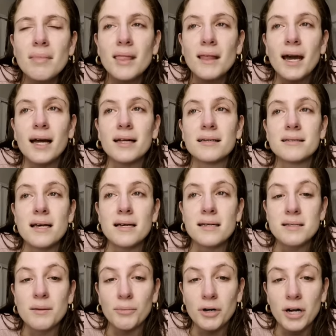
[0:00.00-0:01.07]
Kind of take
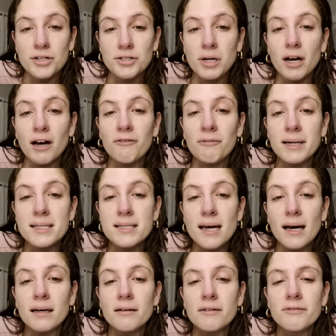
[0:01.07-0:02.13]
some pressure off
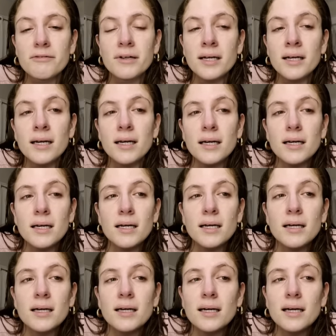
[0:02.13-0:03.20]
myself.
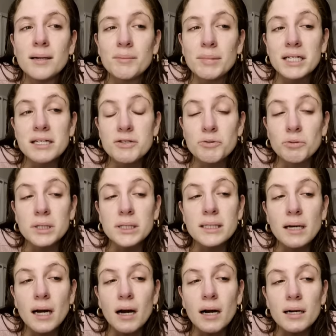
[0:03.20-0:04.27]
But it's really
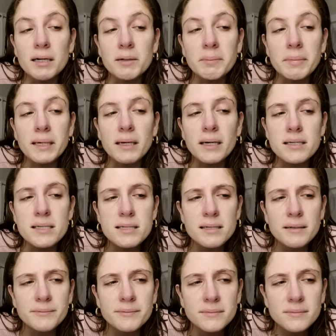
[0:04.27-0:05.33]
hard because
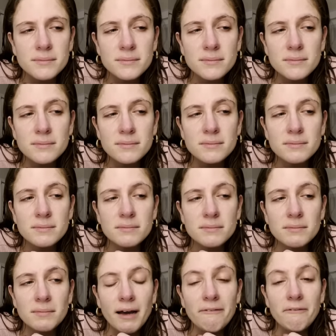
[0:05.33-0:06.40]

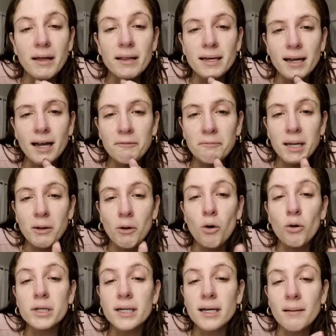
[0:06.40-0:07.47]
I felt like I've been
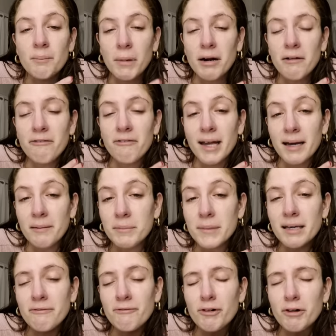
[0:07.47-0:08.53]
holding up our
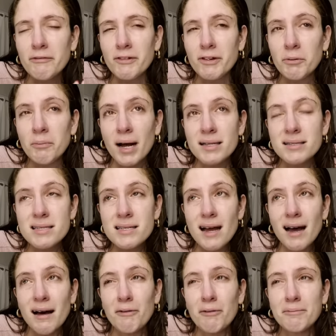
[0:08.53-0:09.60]
family for a few months
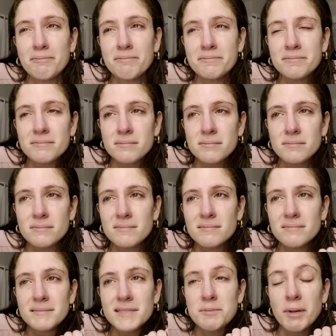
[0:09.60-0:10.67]
now.
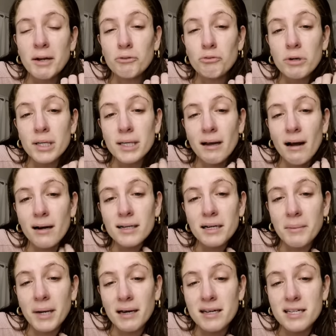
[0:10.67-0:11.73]
It's been really hard
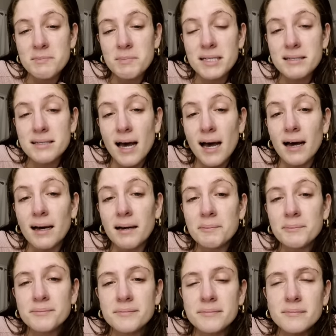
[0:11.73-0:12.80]
on my husband, Tom.